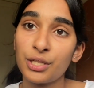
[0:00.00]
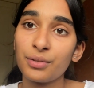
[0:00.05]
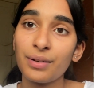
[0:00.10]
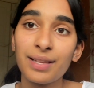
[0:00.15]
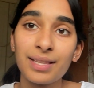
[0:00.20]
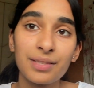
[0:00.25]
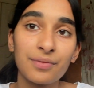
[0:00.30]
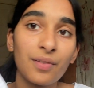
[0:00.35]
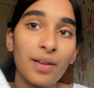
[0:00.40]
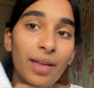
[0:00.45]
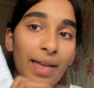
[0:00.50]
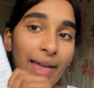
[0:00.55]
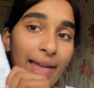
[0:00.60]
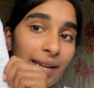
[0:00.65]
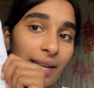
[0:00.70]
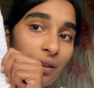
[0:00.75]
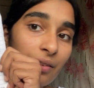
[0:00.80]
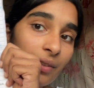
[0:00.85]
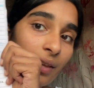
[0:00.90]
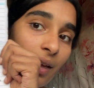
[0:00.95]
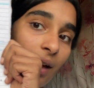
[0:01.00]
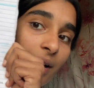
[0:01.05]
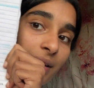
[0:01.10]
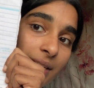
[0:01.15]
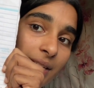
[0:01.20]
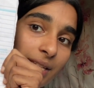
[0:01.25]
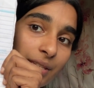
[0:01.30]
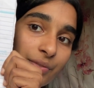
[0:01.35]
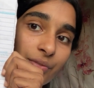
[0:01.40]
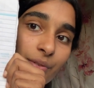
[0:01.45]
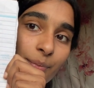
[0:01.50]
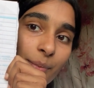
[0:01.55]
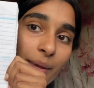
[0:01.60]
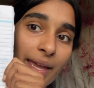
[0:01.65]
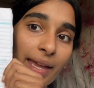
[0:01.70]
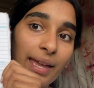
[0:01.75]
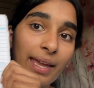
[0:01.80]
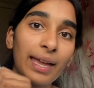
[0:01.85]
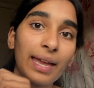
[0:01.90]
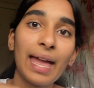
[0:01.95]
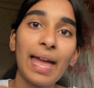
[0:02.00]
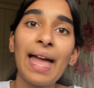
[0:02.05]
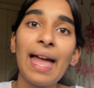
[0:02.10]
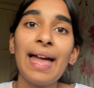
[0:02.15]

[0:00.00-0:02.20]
transfer any of the ideas from here